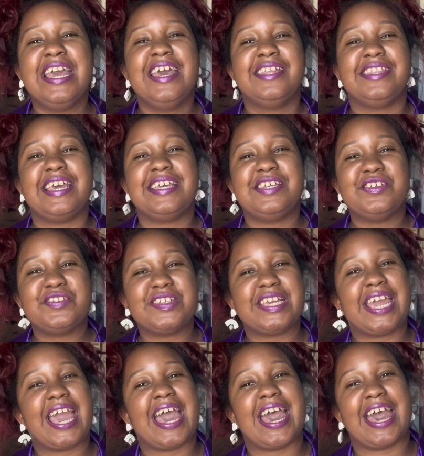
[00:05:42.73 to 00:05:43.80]
they usually
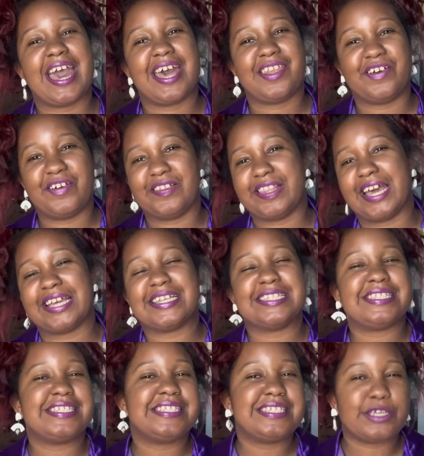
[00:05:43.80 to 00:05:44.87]
had on like a
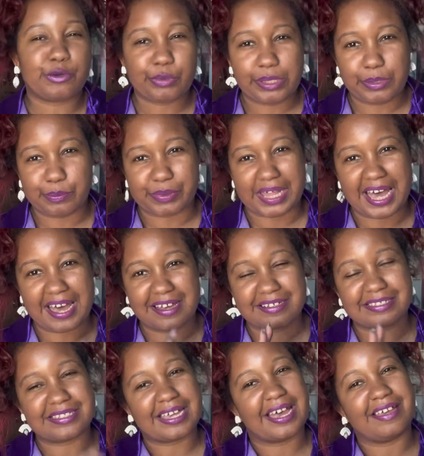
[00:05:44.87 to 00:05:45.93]
silky
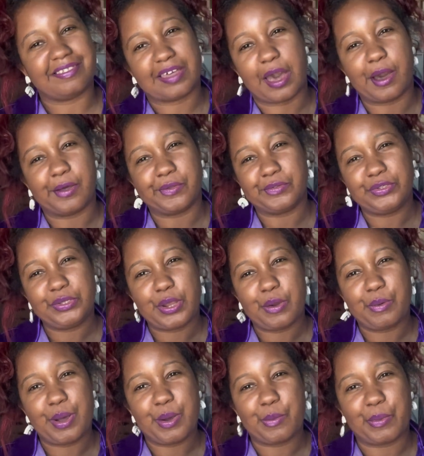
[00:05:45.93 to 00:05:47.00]
blouse. So I thought, you know
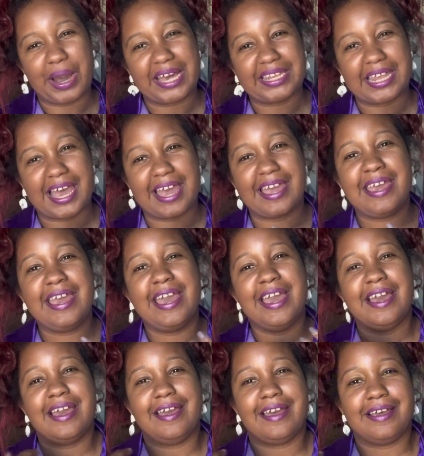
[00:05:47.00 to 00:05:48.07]
what, why not
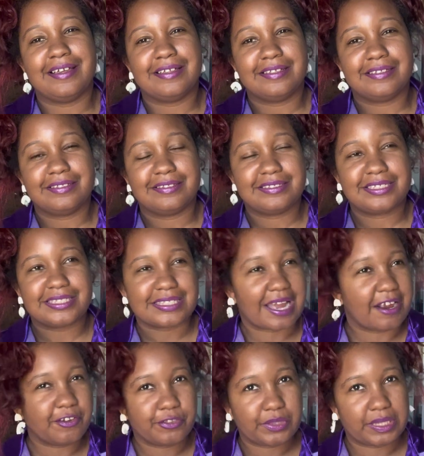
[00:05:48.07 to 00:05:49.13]

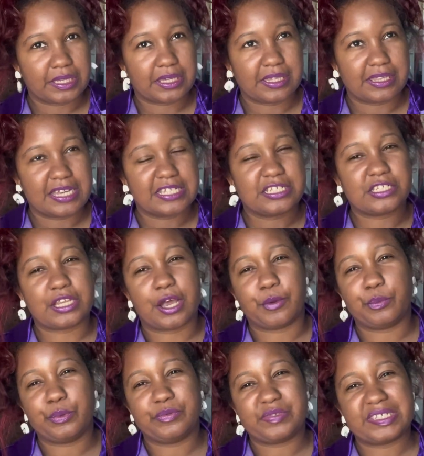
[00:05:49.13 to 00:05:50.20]
start the collection off
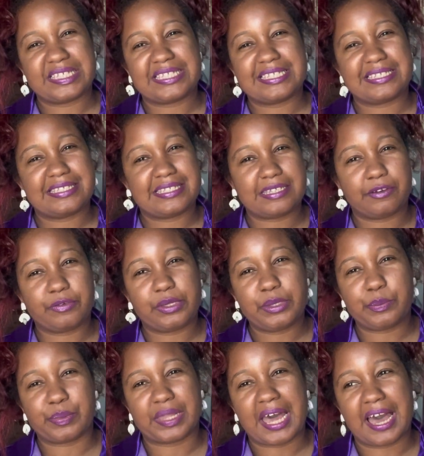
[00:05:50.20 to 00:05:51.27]
with just a silky
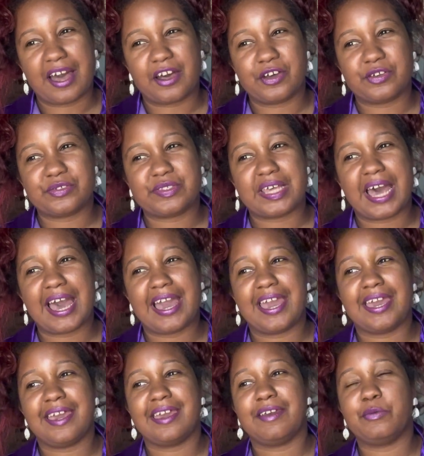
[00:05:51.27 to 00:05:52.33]
blouse.
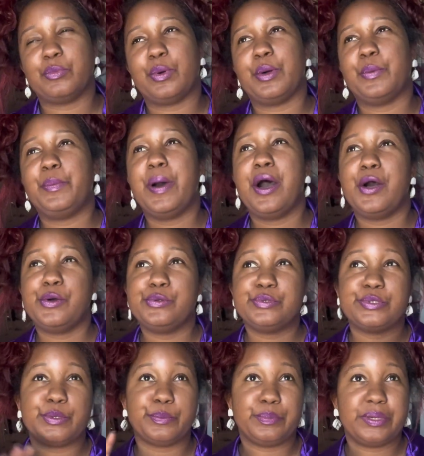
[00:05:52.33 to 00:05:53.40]
I will post
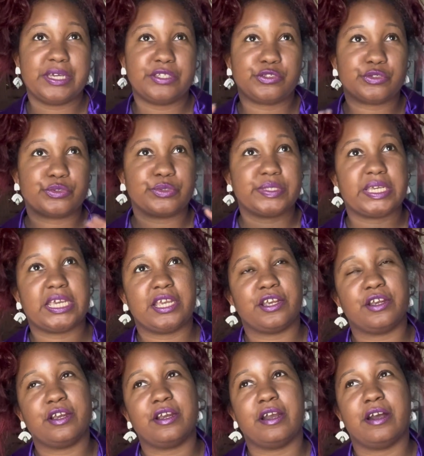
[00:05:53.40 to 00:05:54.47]
some pictures
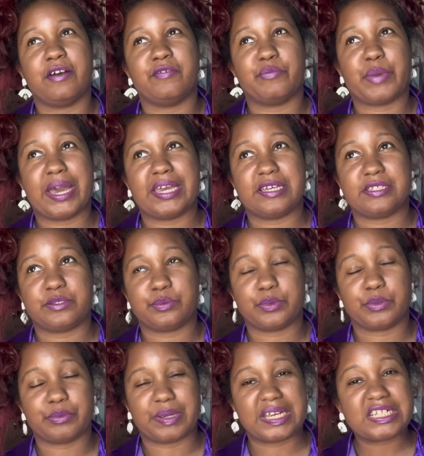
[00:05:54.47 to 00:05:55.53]
here of my
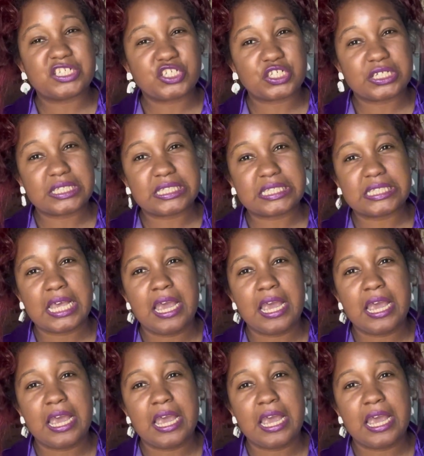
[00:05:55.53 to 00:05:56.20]
inspirations